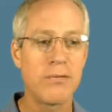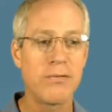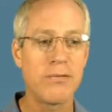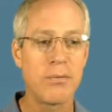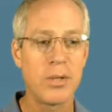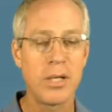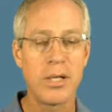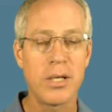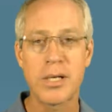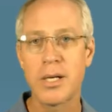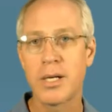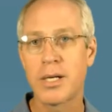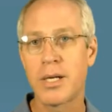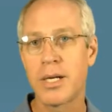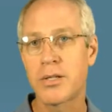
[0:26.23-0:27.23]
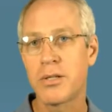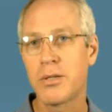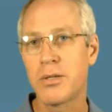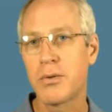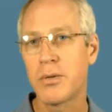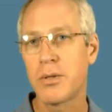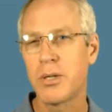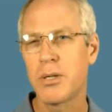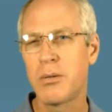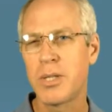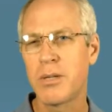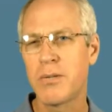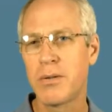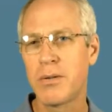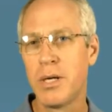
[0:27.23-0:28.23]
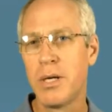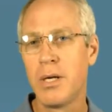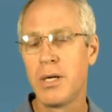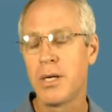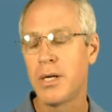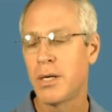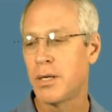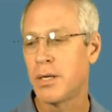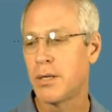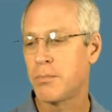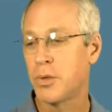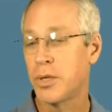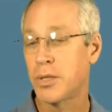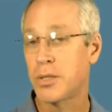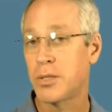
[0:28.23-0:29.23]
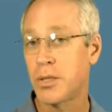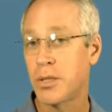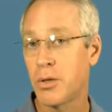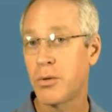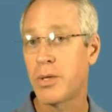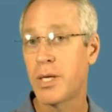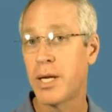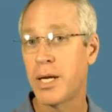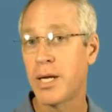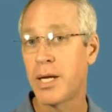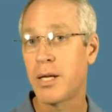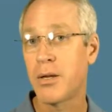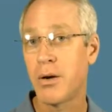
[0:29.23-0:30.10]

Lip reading: if I'm lucky, I can actually do a little bit of production coding and